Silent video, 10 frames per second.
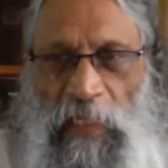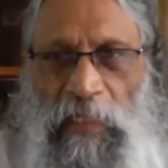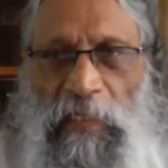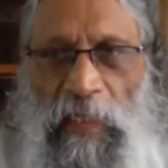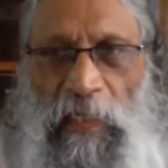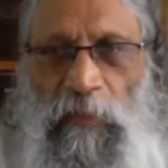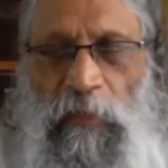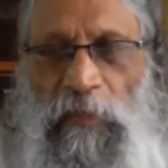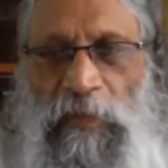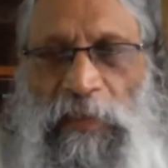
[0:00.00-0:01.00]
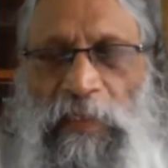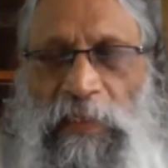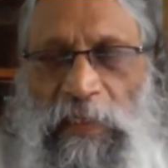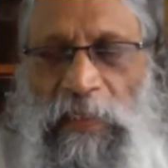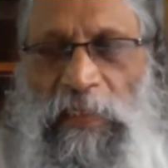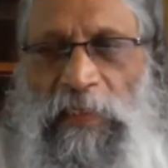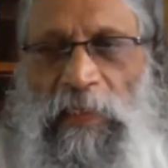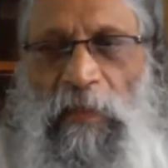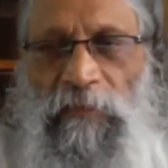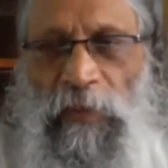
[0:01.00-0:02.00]
And now the
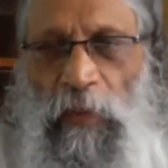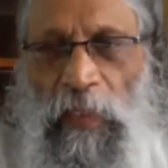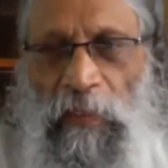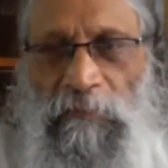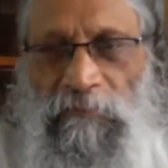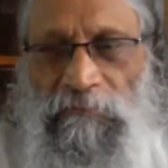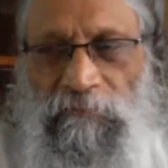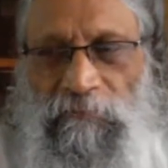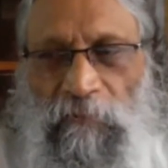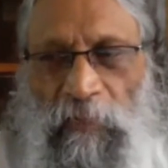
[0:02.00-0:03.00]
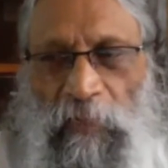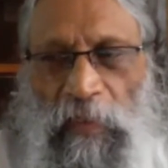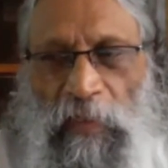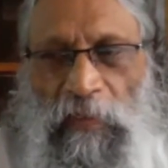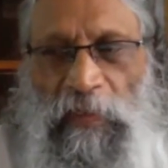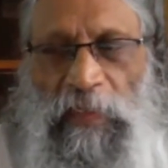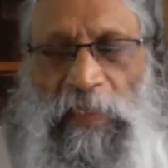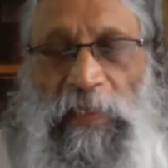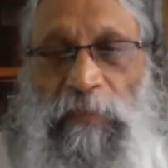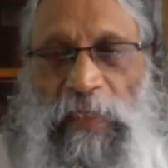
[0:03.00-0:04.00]
treatise of yoga, the
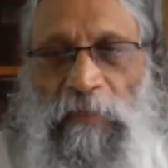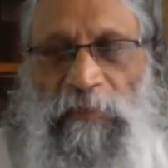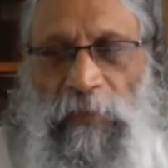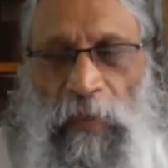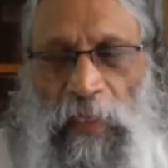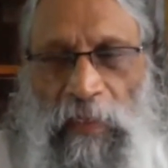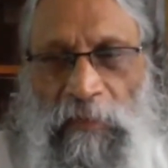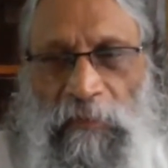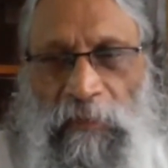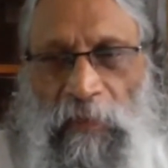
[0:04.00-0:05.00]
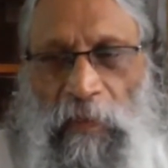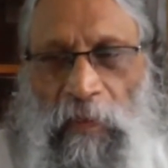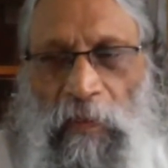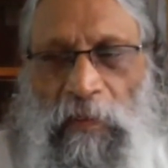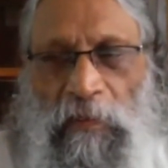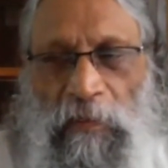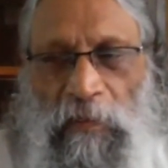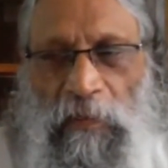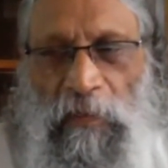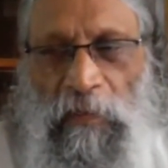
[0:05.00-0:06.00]
discipline of yoga, or
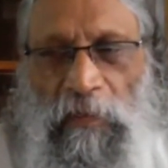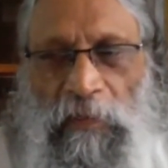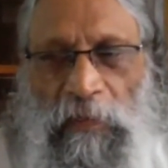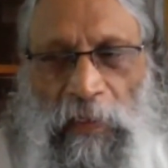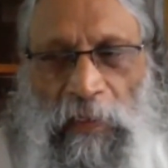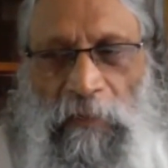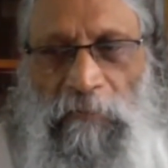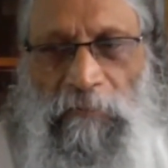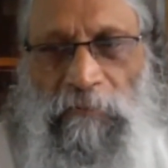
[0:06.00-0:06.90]
the